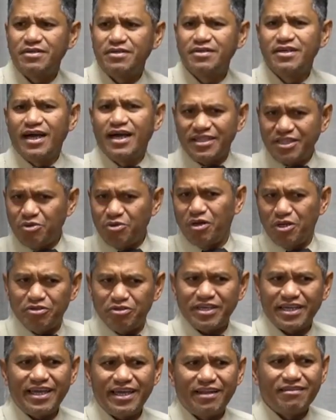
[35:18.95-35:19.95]
I think we'll do it
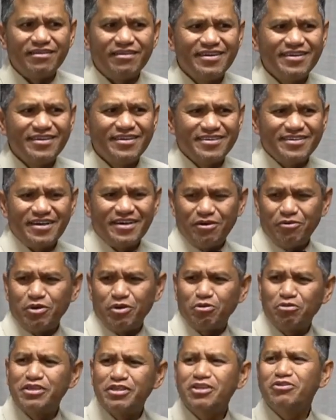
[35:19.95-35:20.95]
again. We
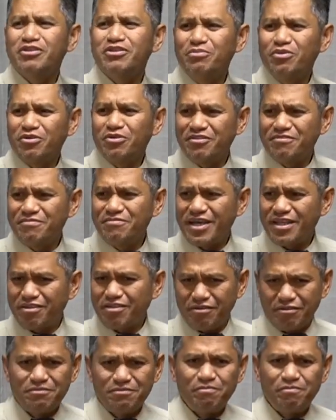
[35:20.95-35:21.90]
continue the book of Matthew.